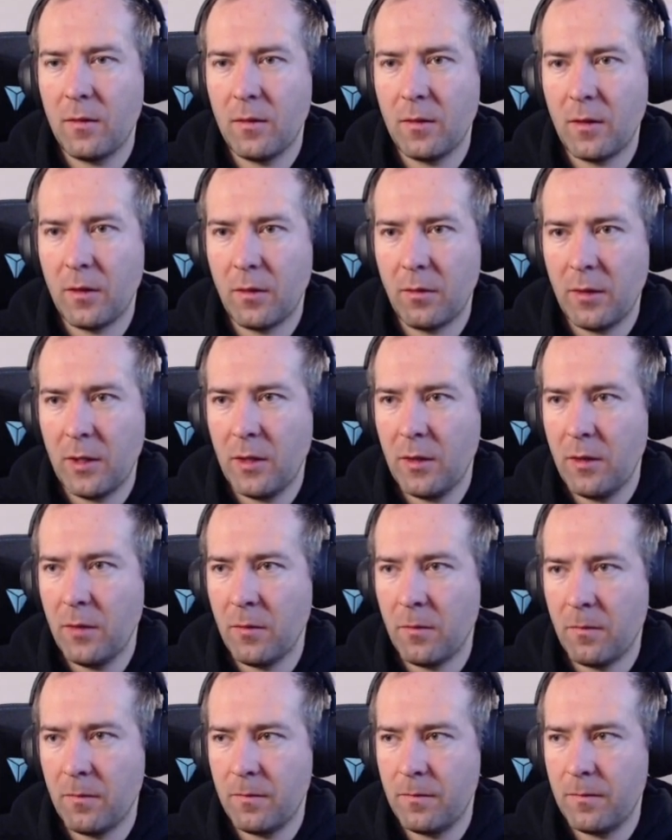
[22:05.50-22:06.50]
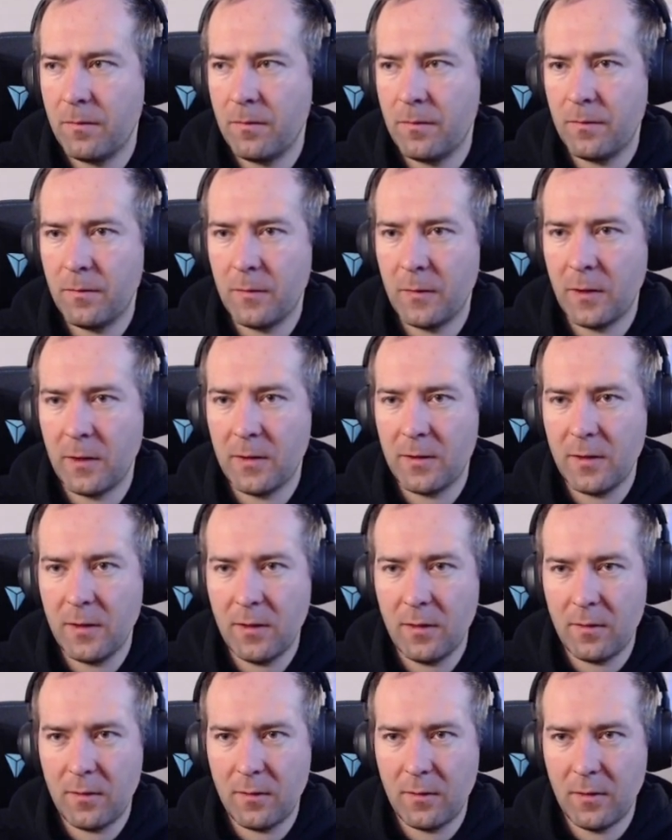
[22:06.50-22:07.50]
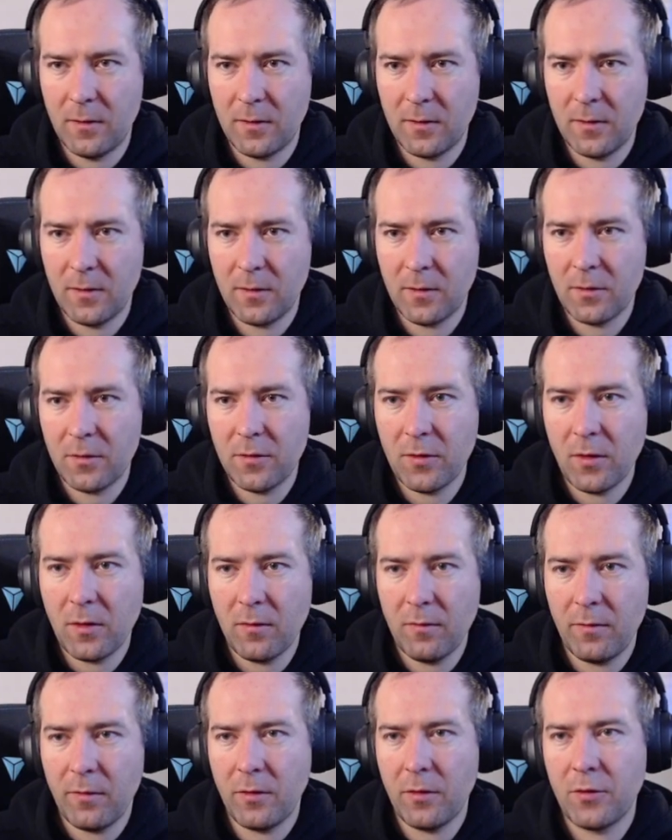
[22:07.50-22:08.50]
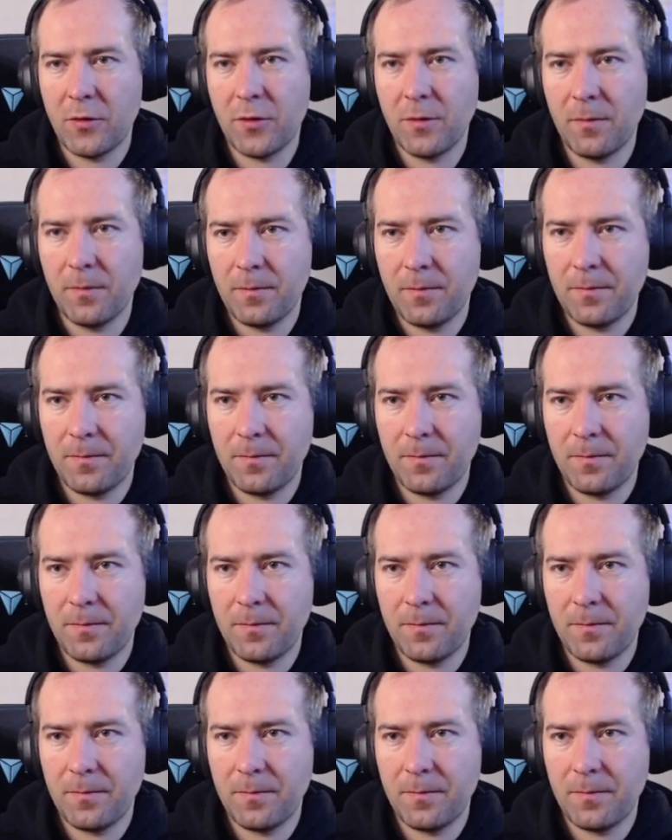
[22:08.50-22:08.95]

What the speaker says: There we go. That's it. This is our solve function.